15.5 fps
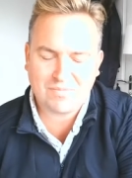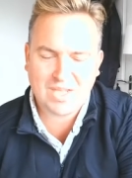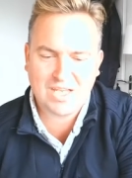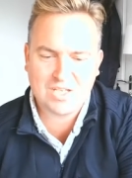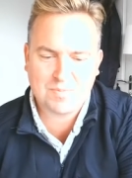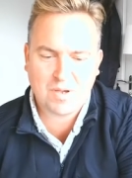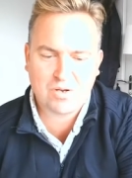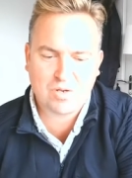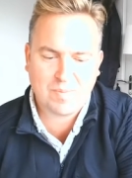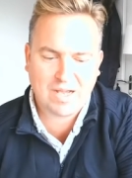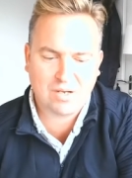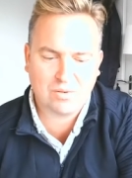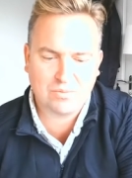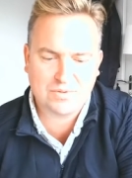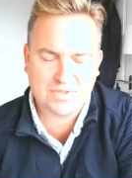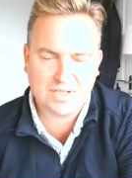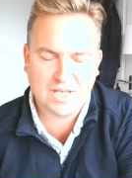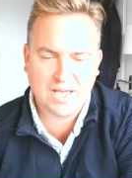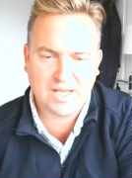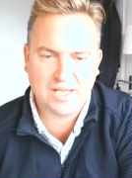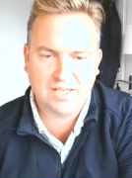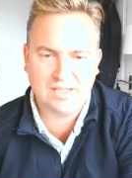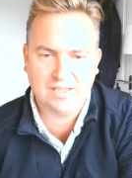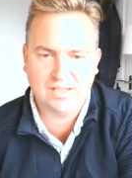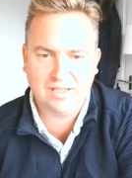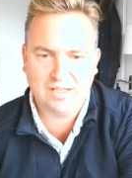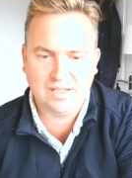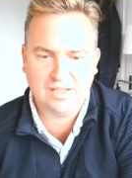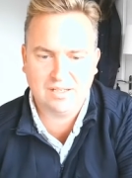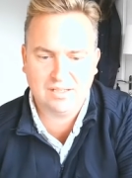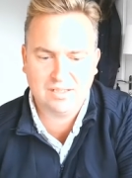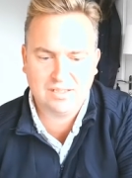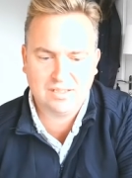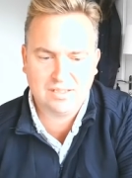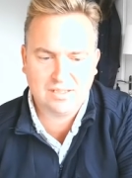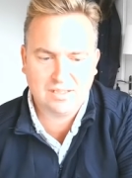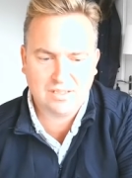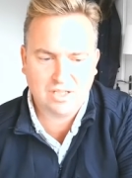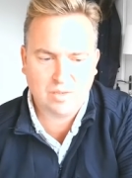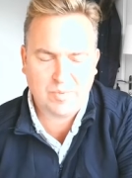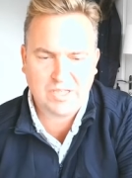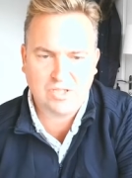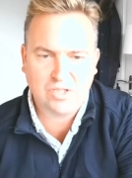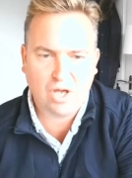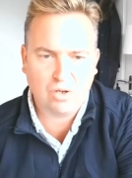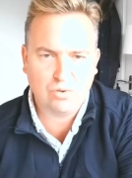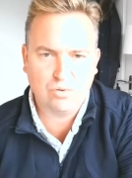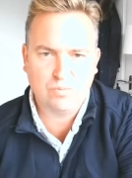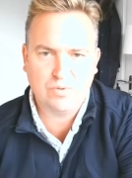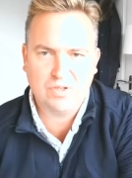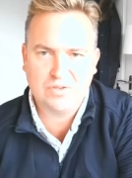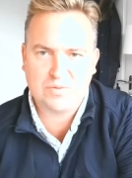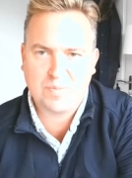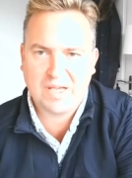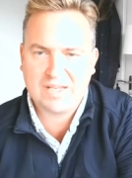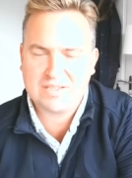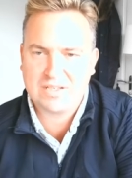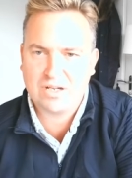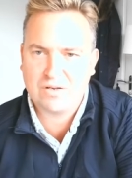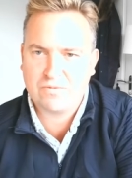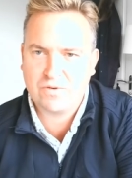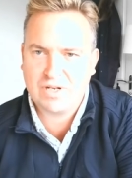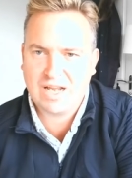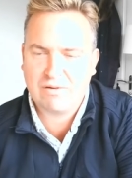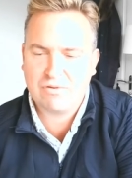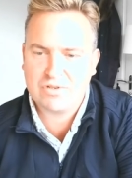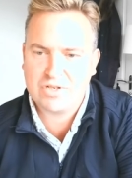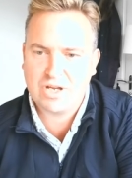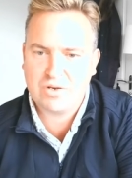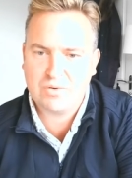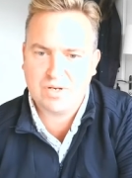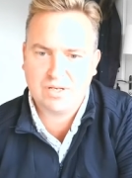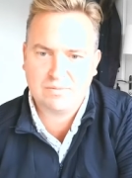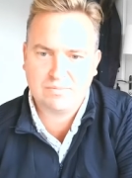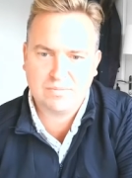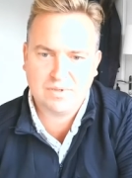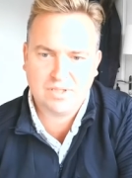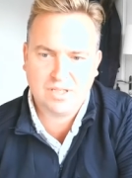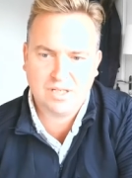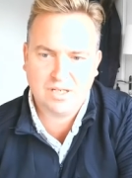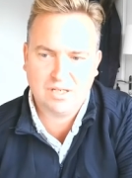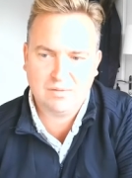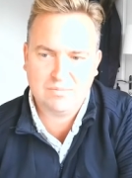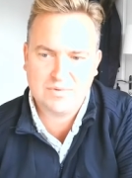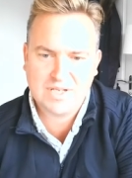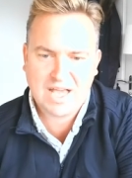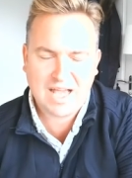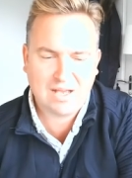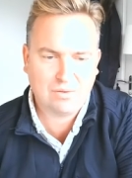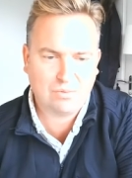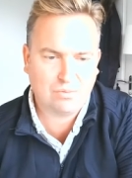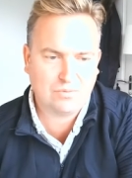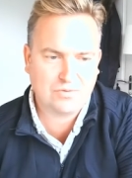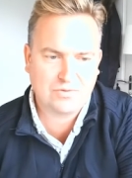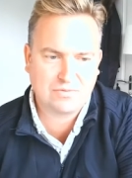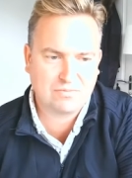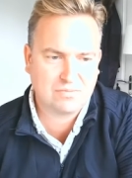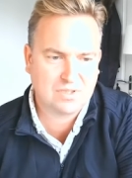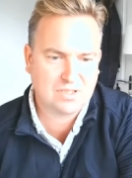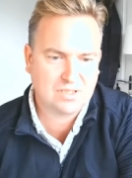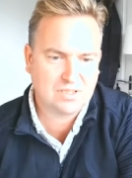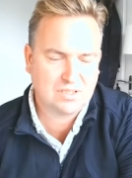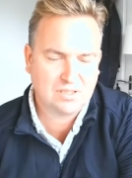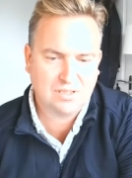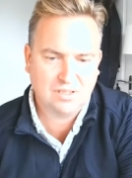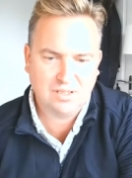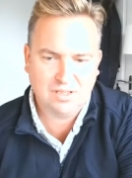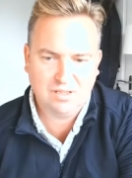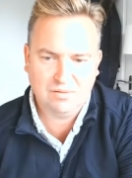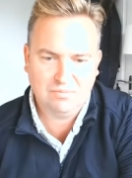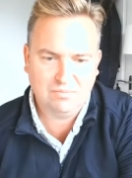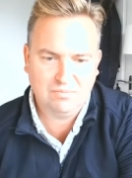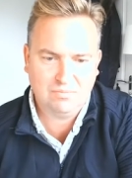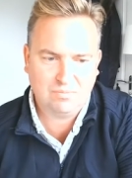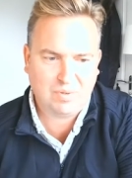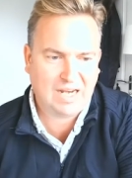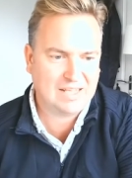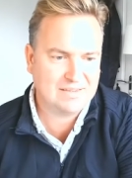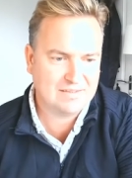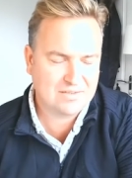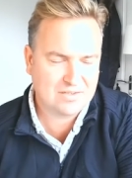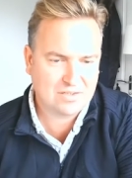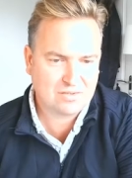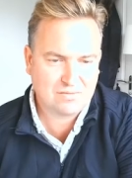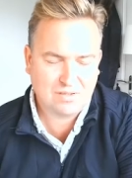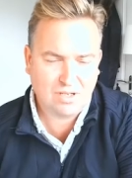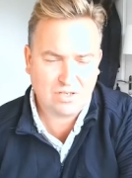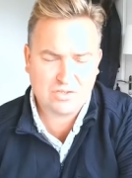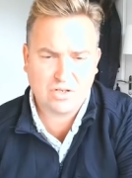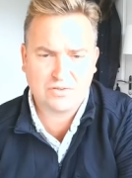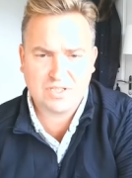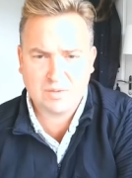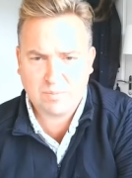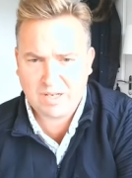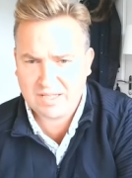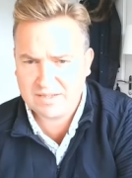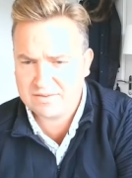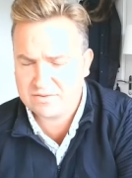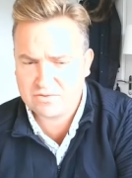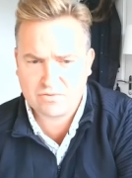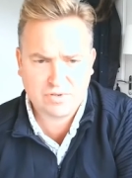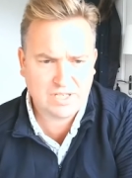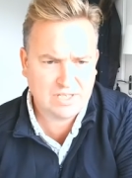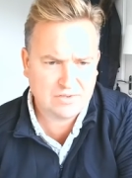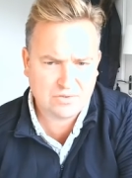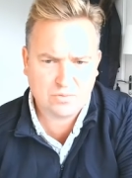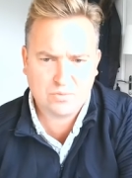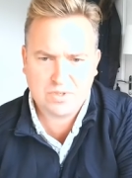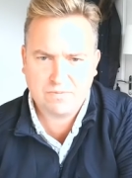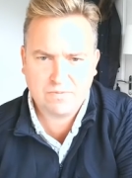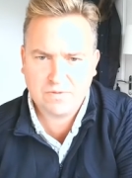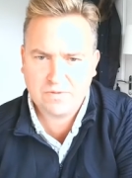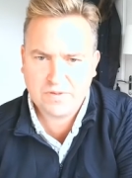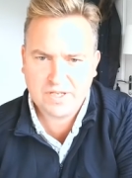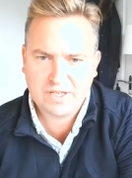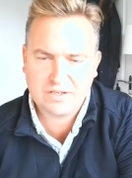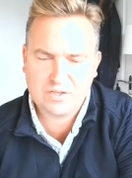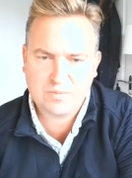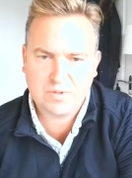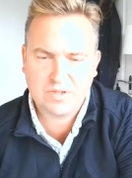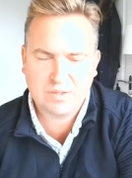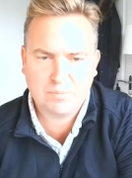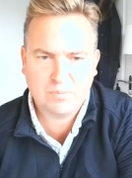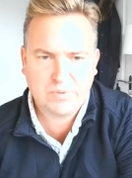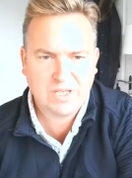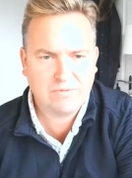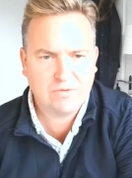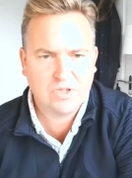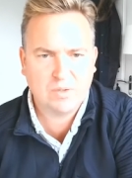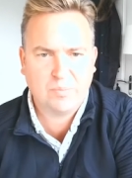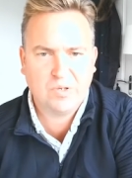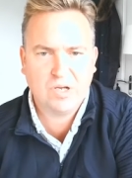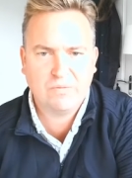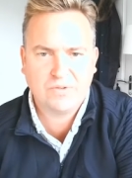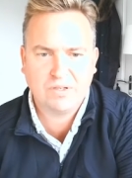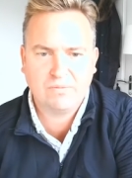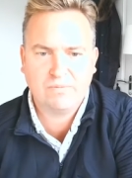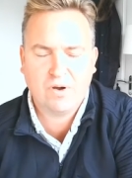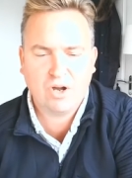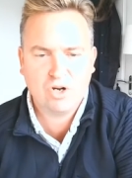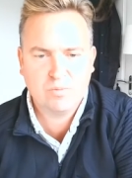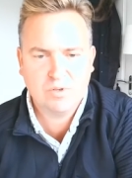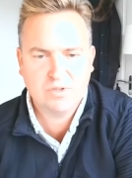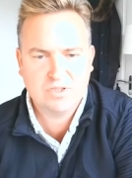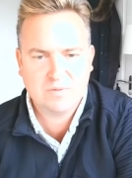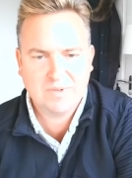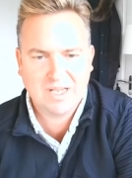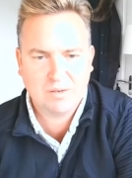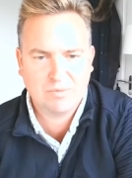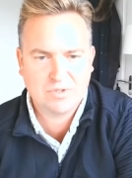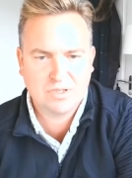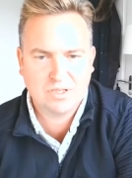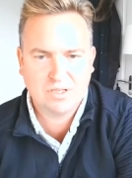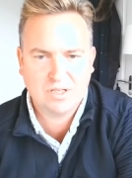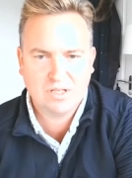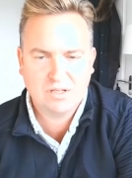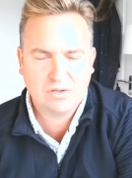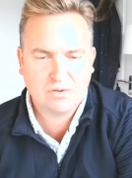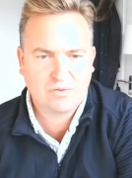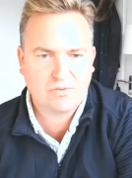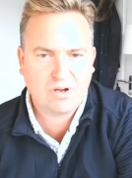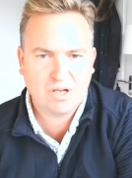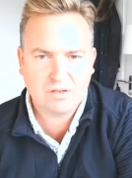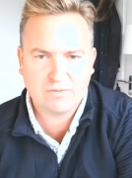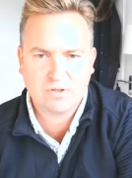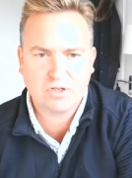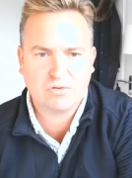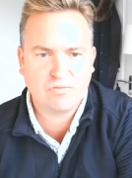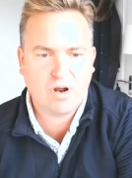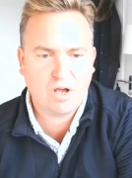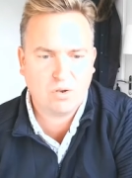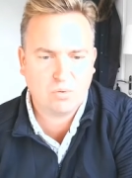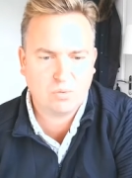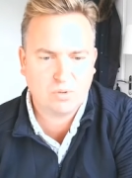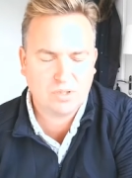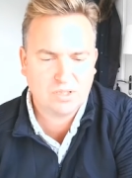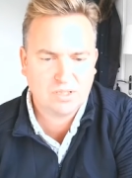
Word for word: he spoke about a, uh, a big dome that's based over in Arizona um, to house um, plants, exotic plants, trees, all different things, but the, given the perfect environment to be able to thrive and grow